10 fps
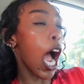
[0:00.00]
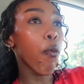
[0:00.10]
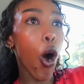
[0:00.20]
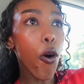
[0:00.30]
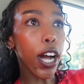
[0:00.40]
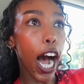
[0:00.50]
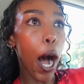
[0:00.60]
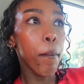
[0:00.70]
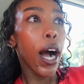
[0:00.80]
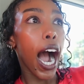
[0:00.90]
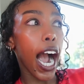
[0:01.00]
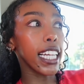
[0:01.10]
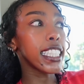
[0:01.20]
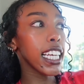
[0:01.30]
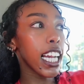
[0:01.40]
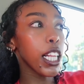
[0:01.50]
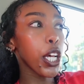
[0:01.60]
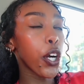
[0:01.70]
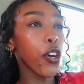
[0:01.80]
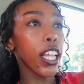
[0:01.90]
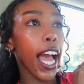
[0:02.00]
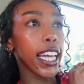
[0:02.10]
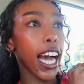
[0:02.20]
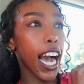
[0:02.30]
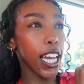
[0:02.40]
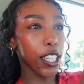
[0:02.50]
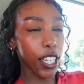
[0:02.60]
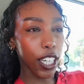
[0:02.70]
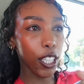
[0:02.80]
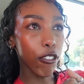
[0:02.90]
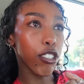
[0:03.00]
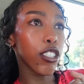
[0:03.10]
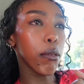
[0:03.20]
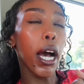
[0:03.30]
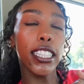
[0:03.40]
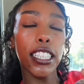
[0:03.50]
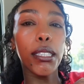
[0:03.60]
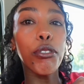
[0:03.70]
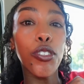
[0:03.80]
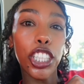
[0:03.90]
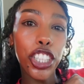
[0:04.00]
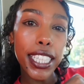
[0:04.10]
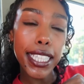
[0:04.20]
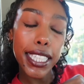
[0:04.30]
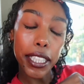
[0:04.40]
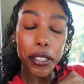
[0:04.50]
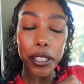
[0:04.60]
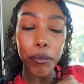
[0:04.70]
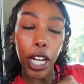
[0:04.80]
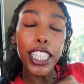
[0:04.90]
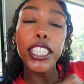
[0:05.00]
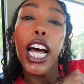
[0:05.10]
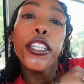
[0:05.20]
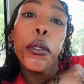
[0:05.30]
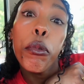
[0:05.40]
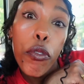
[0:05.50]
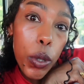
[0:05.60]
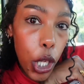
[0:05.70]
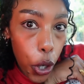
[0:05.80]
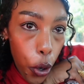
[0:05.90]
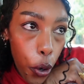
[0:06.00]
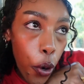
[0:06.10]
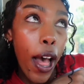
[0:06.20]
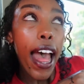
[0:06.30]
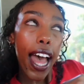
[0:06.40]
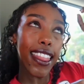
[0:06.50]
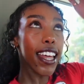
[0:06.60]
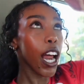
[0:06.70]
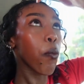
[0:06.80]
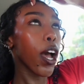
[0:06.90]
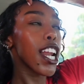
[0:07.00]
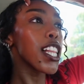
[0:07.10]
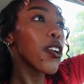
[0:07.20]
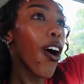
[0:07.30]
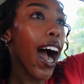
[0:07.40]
I woke up, I did a little, like, I did a little, I did some stretches, I did move in the cold, and then I went on a little